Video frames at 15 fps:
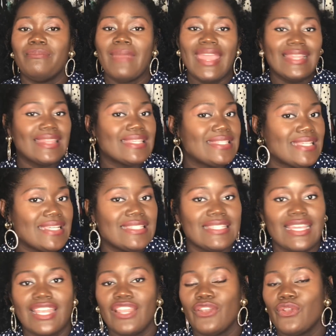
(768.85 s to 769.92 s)
make the
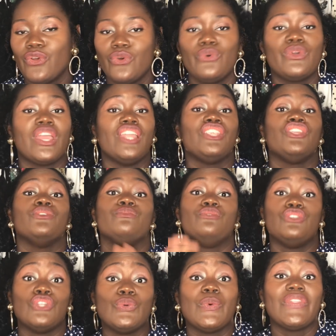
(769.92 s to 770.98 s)
season, and who can you
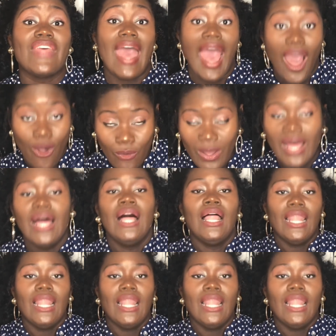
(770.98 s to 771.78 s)
do without?